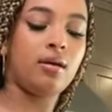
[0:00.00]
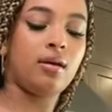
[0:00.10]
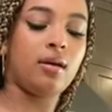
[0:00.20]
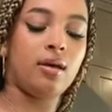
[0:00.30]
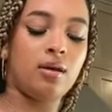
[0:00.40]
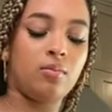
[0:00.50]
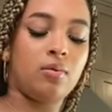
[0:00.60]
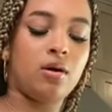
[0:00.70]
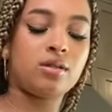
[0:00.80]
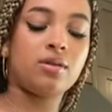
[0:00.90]
And
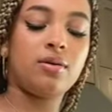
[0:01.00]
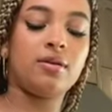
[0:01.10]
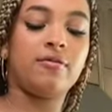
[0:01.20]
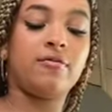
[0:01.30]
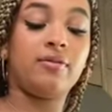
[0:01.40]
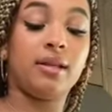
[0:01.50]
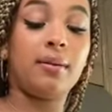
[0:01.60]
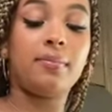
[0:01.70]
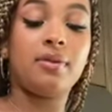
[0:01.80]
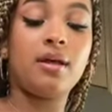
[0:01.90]
we're also gonna
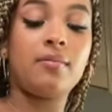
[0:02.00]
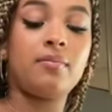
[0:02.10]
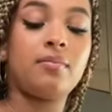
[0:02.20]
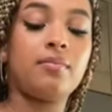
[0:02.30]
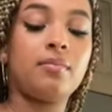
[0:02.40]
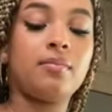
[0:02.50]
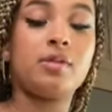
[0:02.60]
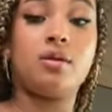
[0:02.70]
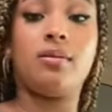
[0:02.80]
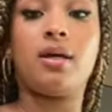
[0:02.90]
flip them
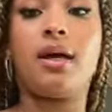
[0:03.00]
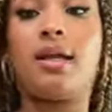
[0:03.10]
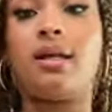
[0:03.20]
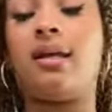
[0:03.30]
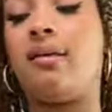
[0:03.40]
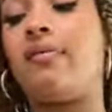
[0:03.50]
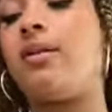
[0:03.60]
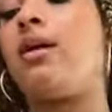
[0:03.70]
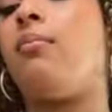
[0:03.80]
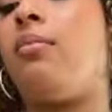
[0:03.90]
so you can get it
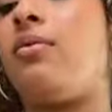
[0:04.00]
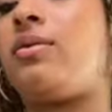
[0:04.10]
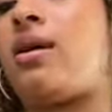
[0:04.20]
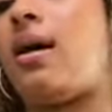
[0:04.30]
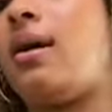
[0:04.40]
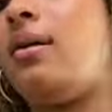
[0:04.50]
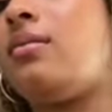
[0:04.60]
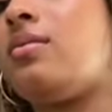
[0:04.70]
evenly on both sides.